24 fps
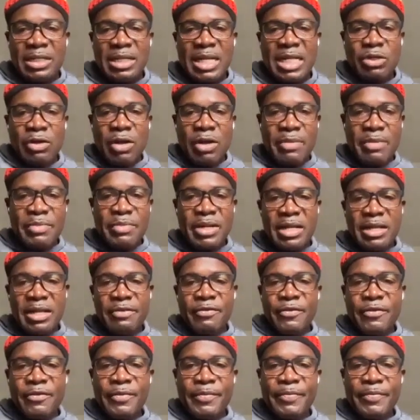That's how I
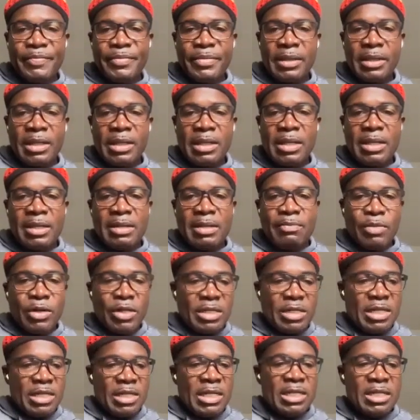believe.
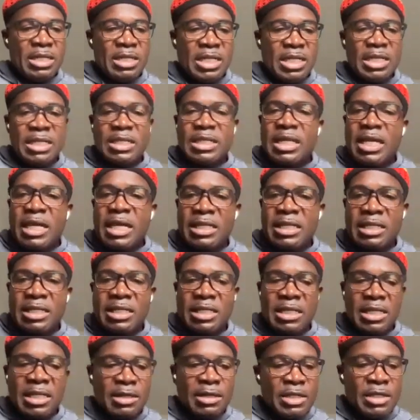But in these
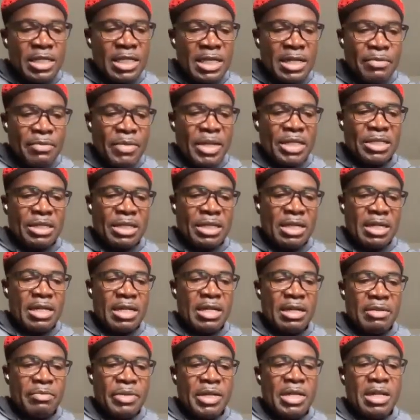cases, these
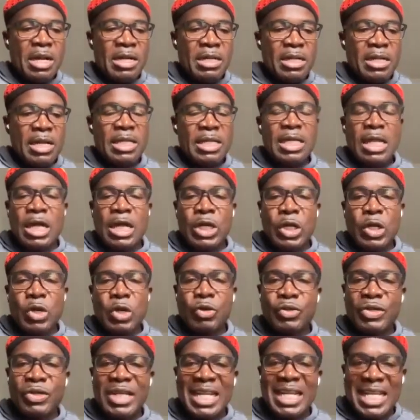demasculated men are not
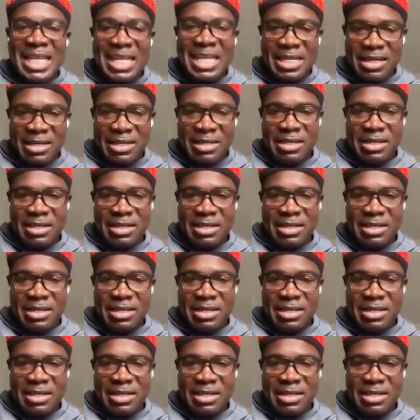allowed to lead.